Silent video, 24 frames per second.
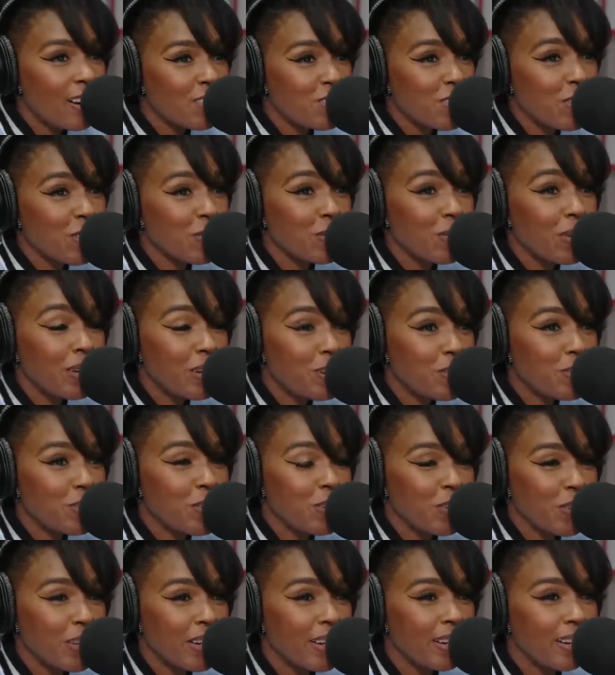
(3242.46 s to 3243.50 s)
For real,
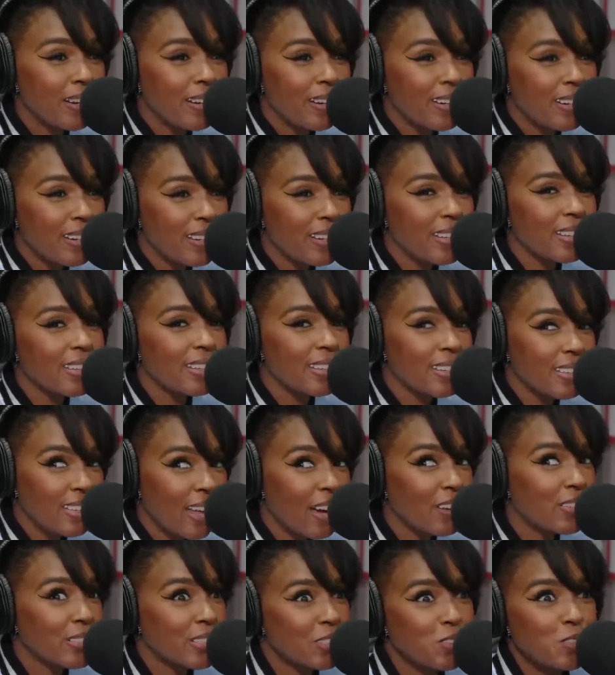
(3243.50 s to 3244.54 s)
for real.
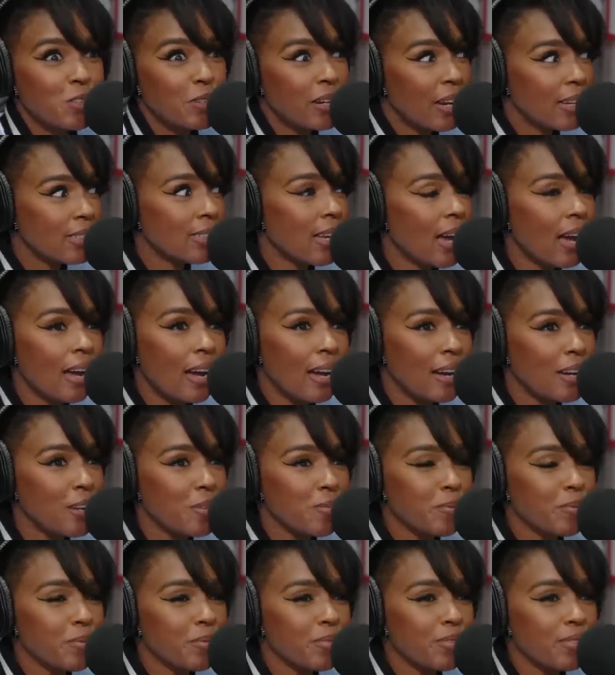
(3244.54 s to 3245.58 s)
That was during that
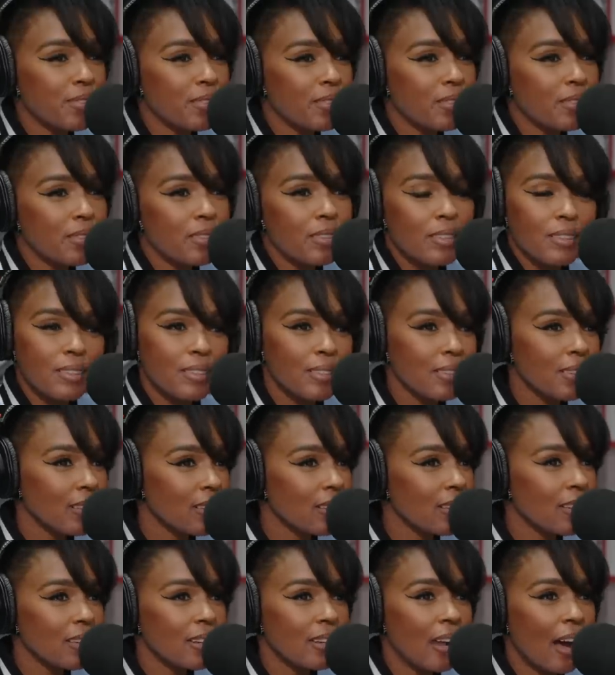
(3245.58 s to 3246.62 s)
time.
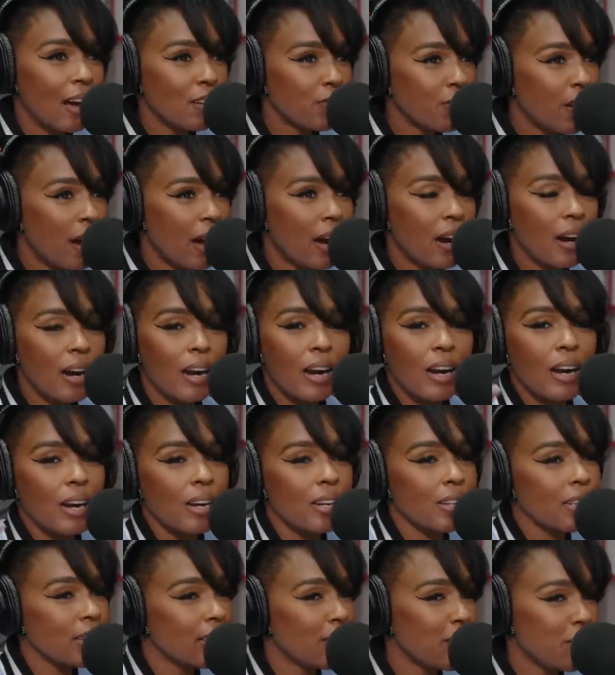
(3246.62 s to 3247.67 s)
Got like, fired.
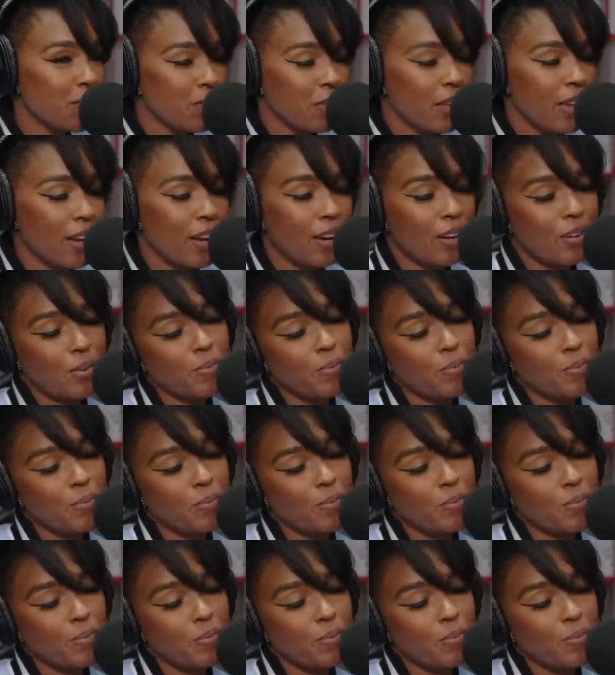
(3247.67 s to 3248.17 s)
When you had there.